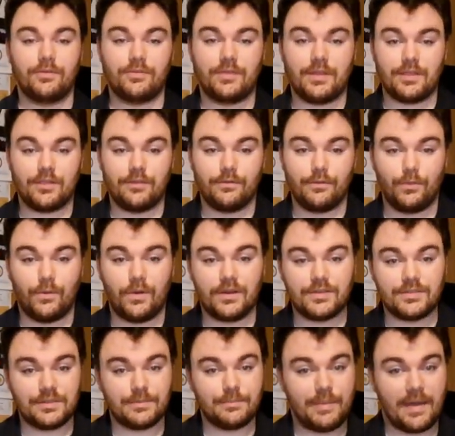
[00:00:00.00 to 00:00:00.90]
Thank you for
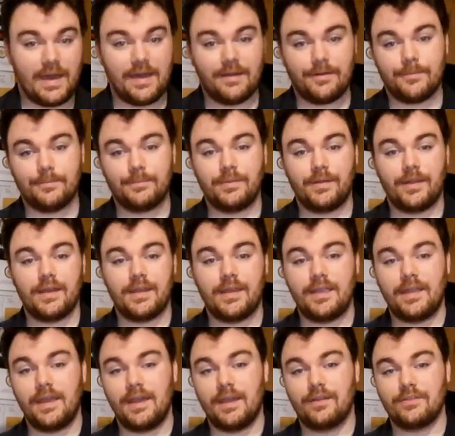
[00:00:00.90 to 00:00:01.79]
watching Pattern
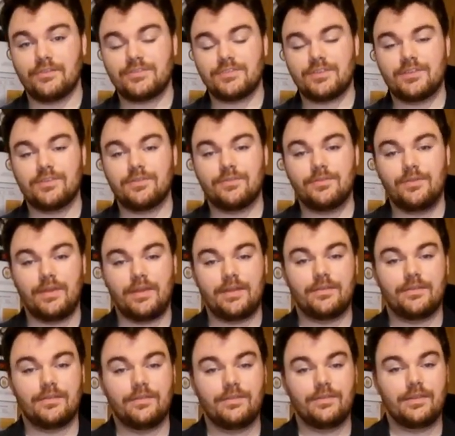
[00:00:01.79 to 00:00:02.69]
Play, and I'll see you
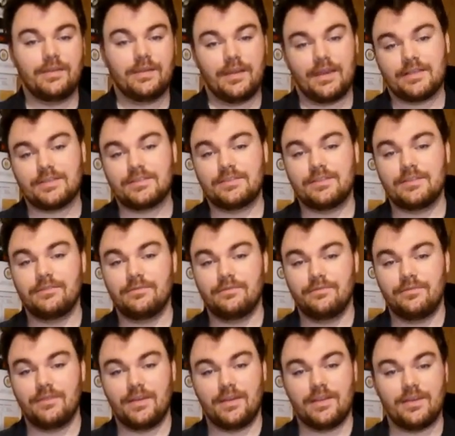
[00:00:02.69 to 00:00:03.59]
in the next
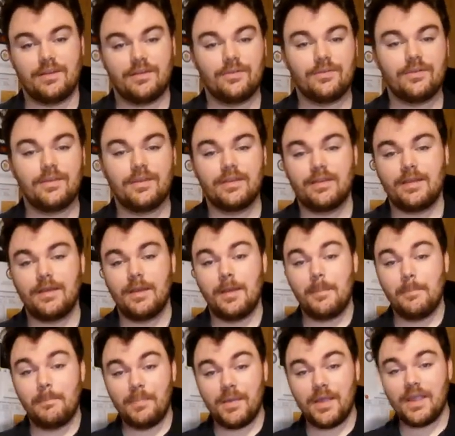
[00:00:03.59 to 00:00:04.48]
video.
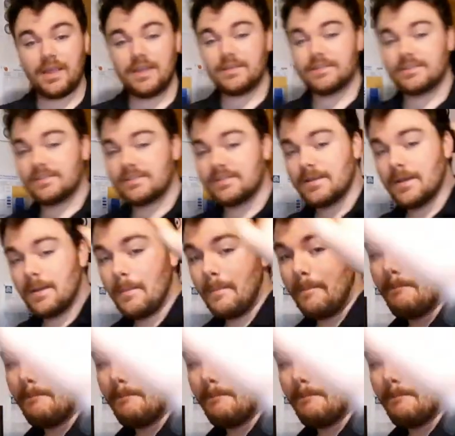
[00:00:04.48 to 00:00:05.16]
Peace!